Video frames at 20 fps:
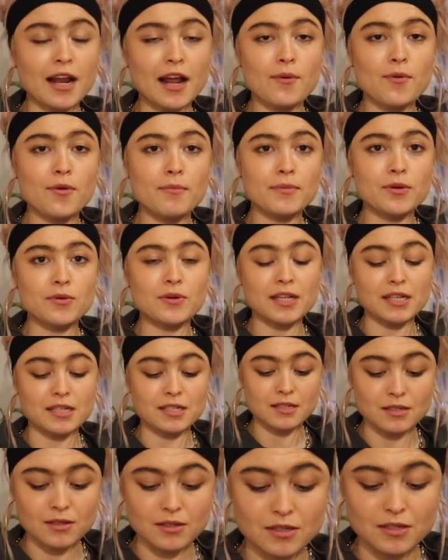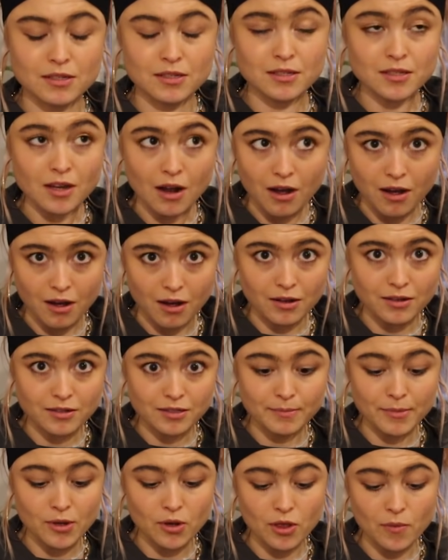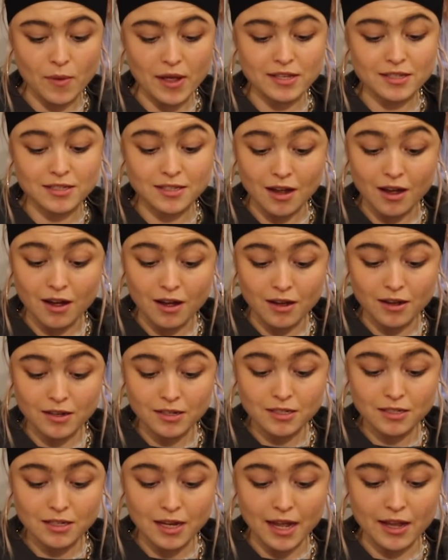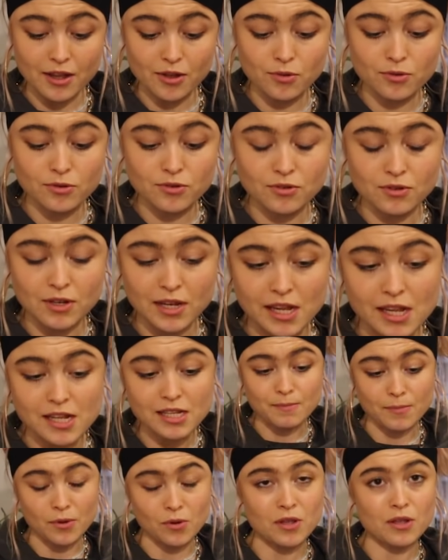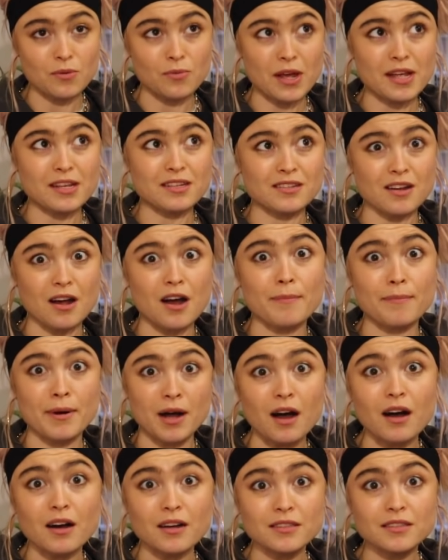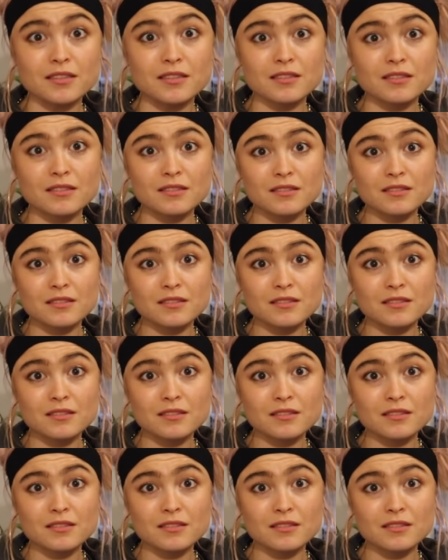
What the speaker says: and I want Milky Way stars. Like, who eats Milky Way star bars?